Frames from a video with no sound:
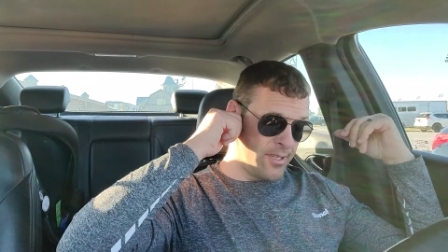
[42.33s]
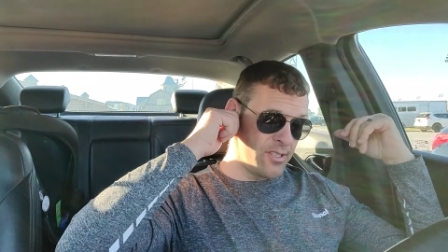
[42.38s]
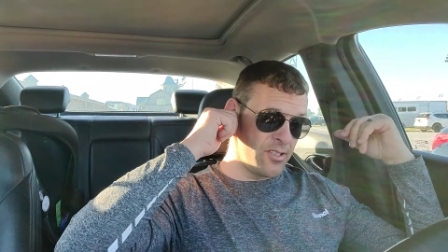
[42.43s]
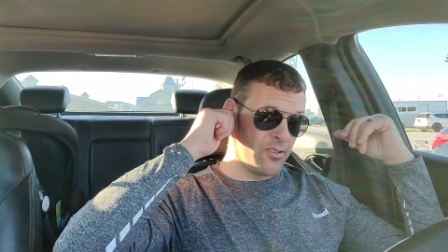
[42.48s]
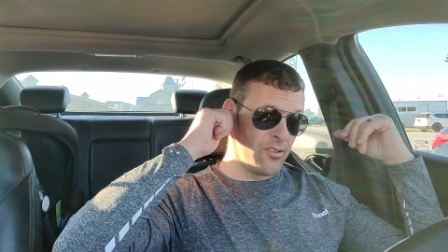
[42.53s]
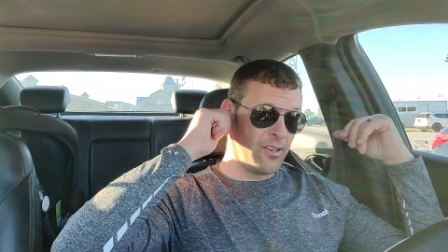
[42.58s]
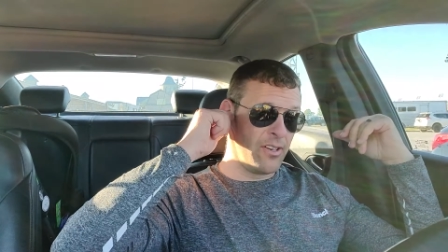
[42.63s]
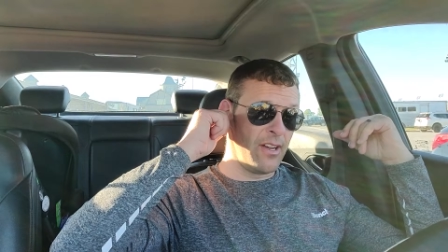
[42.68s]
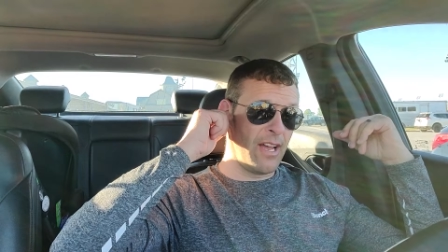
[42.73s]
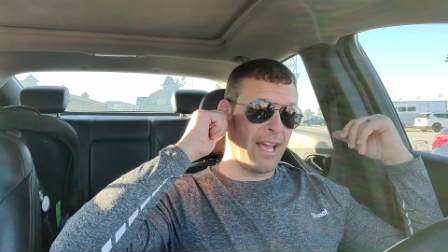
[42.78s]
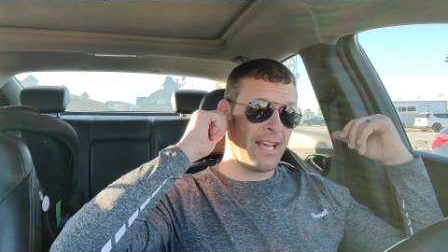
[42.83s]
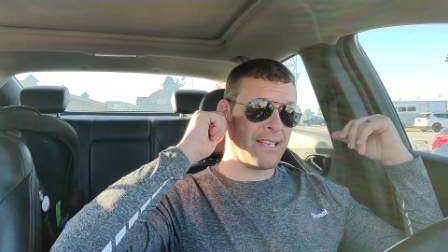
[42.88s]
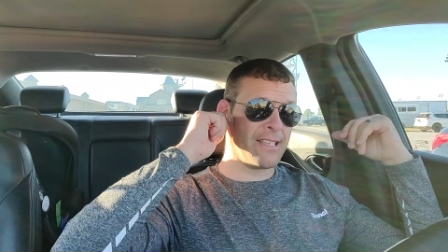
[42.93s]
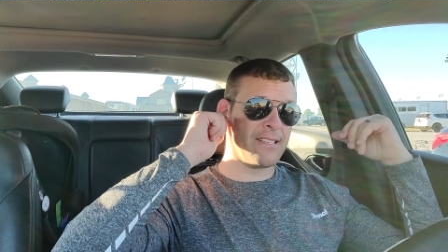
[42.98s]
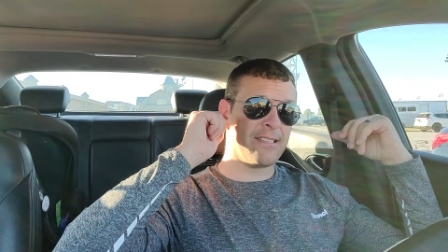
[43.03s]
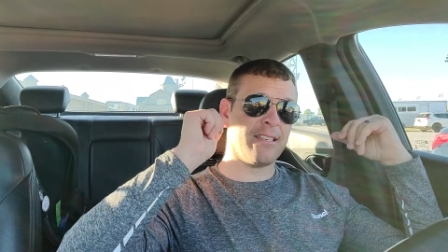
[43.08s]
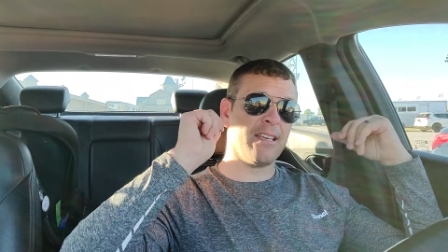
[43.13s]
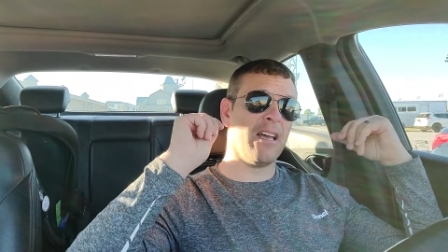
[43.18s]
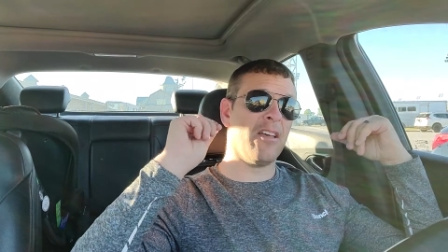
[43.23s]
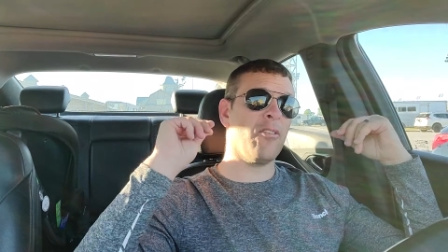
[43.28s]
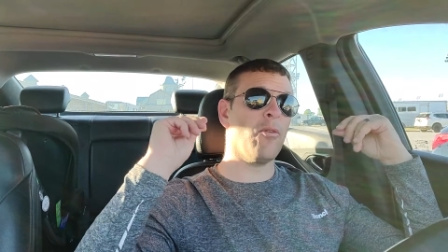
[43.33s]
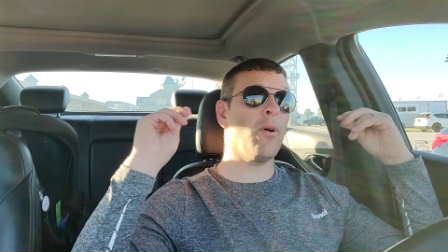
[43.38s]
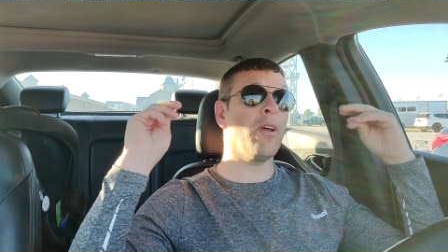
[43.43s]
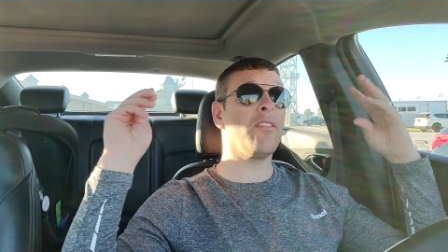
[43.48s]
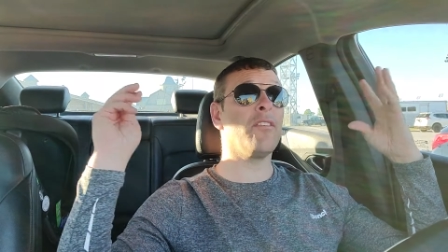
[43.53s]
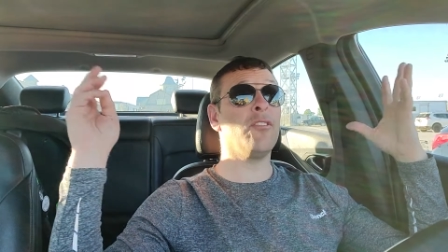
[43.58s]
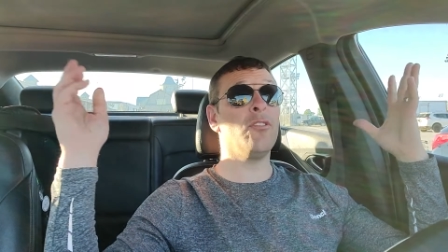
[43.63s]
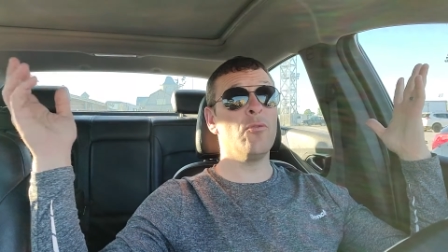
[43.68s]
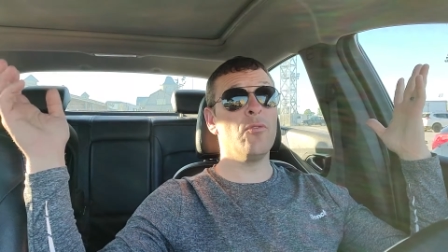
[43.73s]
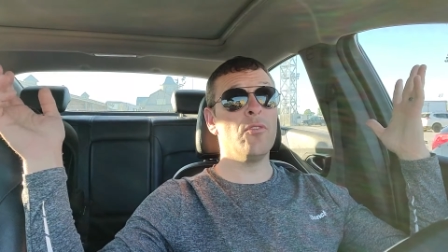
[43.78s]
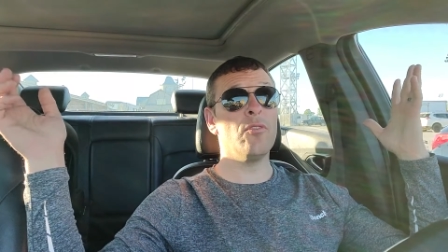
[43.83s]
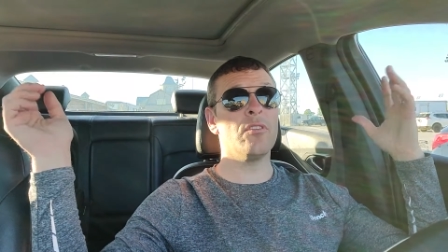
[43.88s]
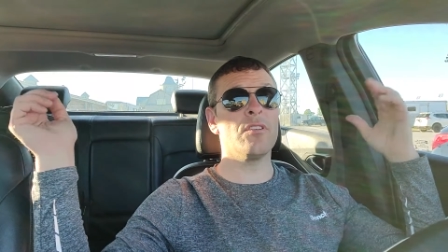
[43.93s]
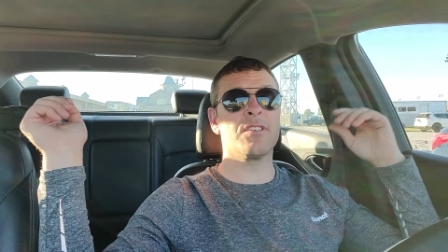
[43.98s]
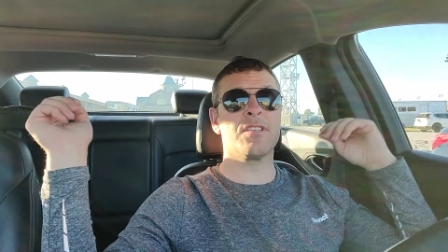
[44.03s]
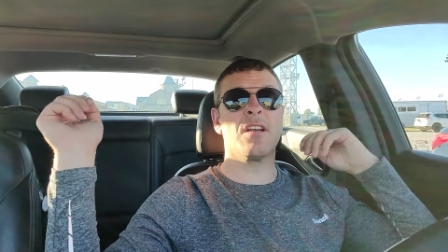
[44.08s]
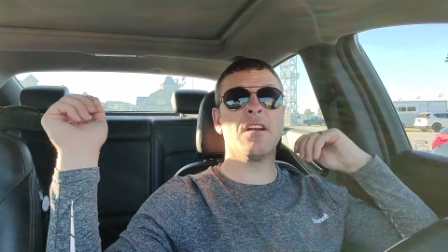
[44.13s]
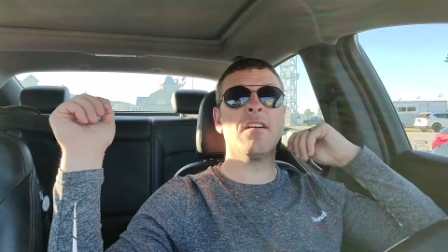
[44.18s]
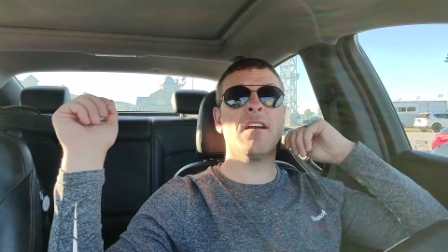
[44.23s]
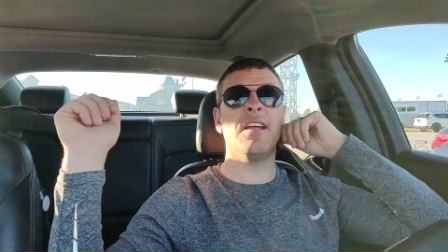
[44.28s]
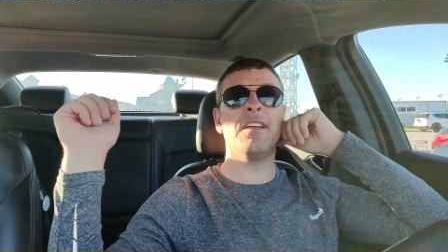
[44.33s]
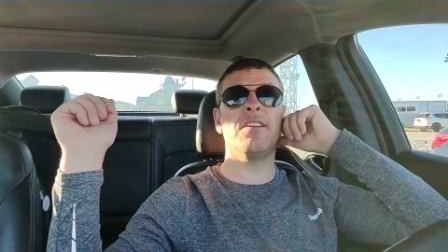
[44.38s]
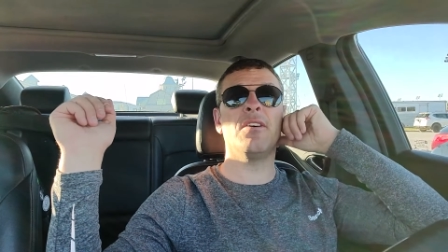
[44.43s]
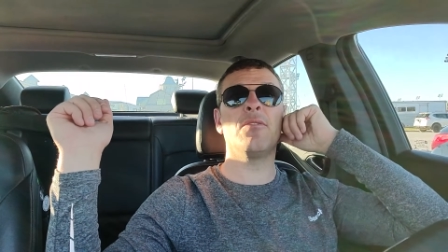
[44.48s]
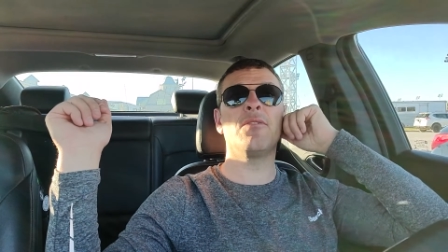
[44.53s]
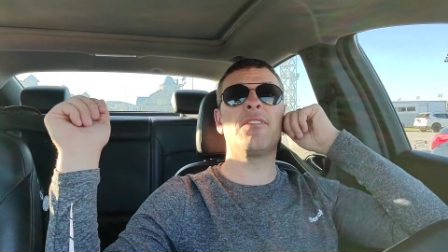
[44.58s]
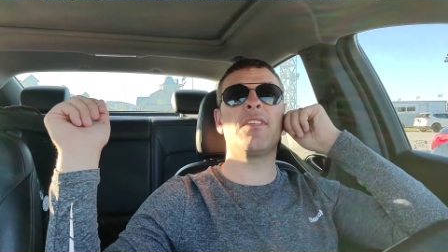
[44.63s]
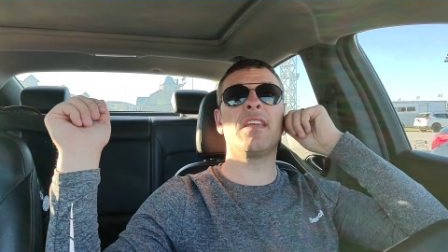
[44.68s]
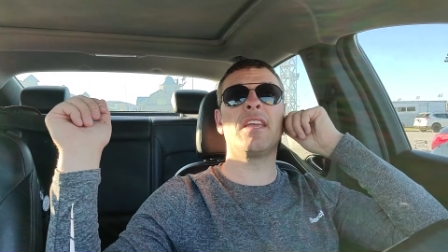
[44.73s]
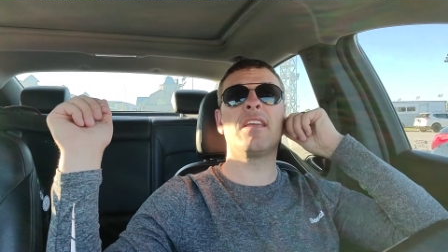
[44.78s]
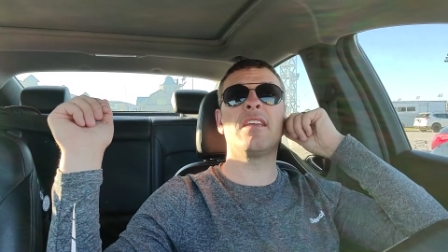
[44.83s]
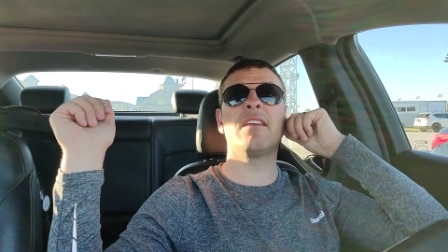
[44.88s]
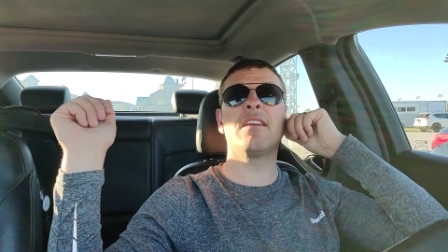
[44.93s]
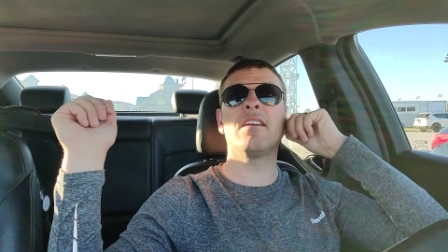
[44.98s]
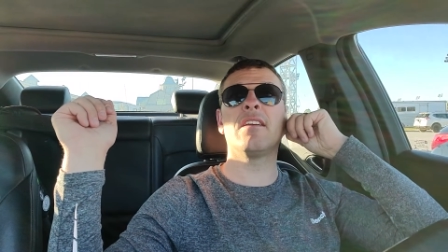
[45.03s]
So uh, the way the new rules are, I don't think.